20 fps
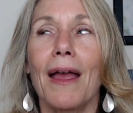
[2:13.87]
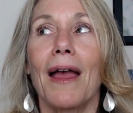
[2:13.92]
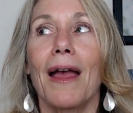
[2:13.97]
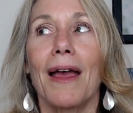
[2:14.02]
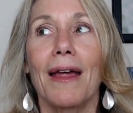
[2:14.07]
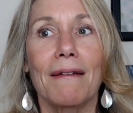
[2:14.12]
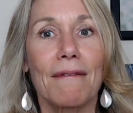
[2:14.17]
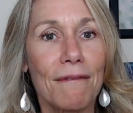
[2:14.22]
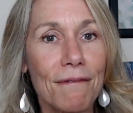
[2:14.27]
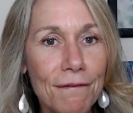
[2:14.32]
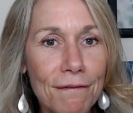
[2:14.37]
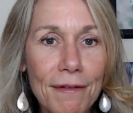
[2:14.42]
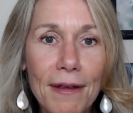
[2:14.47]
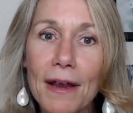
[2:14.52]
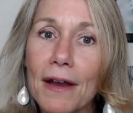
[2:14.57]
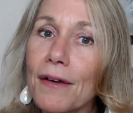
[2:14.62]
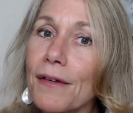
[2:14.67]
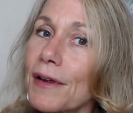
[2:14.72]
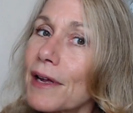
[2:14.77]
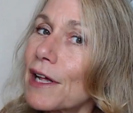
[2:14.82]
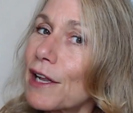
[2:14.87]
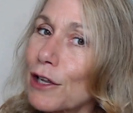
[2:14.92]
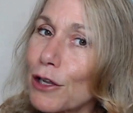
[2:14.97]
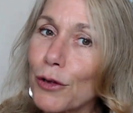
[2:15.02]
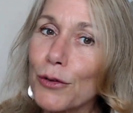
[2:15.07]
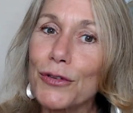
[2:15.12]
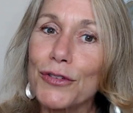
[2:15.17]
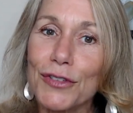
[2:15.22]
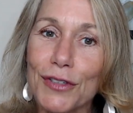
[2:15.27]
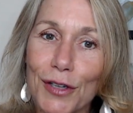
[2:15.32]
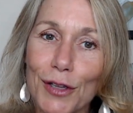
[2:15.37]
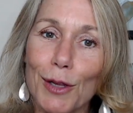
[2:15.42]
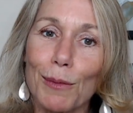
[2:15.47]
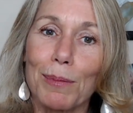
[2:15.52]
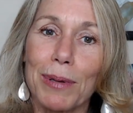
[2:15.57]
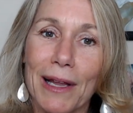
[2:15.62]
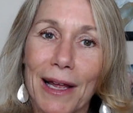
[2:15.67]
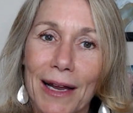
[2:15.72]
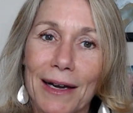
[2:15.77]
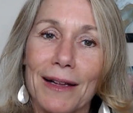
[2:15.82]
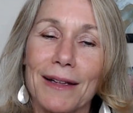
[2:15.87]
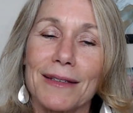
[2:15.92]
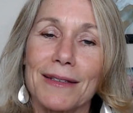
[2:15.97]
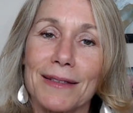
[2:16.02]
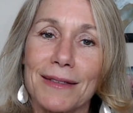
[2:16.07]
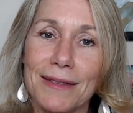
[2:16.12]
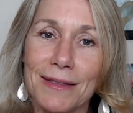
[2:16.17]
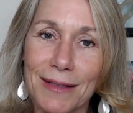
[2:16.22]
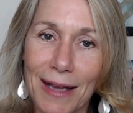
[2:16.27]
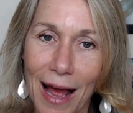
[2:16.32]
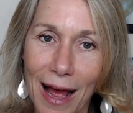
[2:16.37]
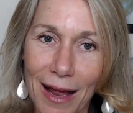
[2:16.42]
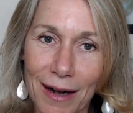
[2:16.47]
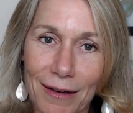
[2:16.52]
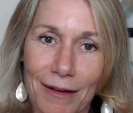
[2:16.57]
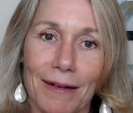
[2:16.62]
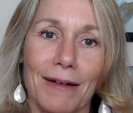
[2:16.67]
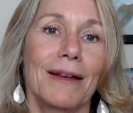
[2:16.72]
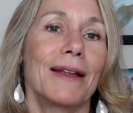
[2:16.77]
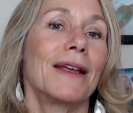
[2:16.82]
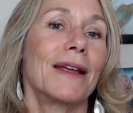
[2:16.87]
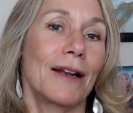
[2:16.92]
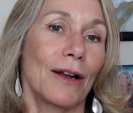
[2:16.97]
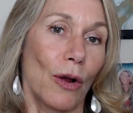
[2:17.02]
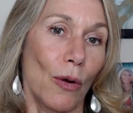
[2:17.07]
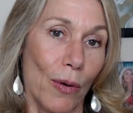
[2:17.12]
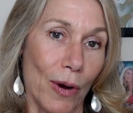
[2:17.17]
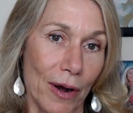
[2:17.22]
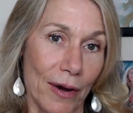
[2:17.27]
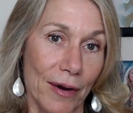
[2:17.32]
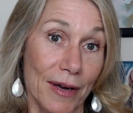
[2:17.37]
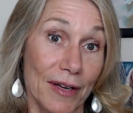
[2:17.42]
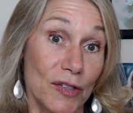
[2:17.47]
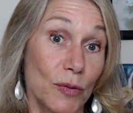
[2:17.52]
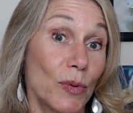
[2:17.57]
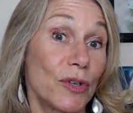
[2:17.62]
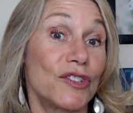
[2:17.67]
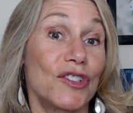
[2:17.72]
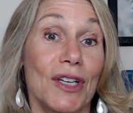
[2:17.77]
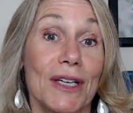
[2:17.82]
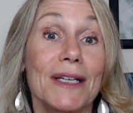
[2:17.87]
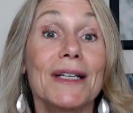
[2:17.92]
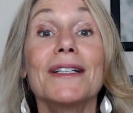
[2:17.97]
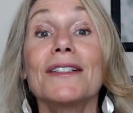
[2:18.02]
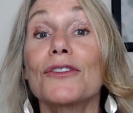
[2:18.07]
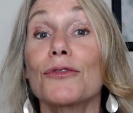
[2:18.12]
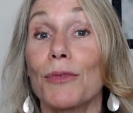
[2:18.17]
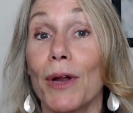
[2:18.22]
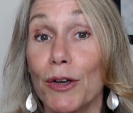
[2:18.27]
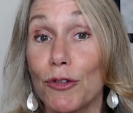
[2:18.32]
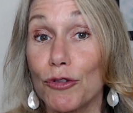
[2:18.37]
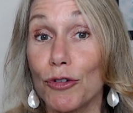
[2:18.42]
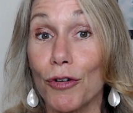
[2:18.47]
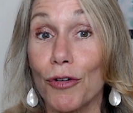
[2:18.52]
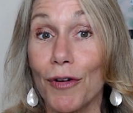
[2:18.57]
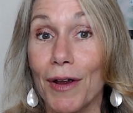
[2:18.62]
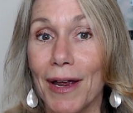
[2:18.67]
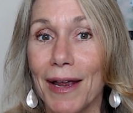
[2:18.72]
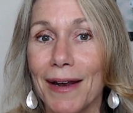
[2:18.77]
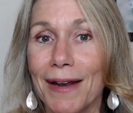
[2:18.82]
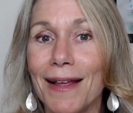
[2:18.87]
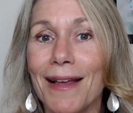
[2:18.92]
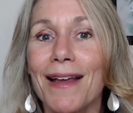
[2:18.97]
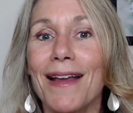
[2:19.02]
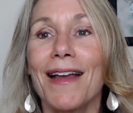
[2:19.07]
and very close to the planet Saturn in Aquarius, which is retrograde.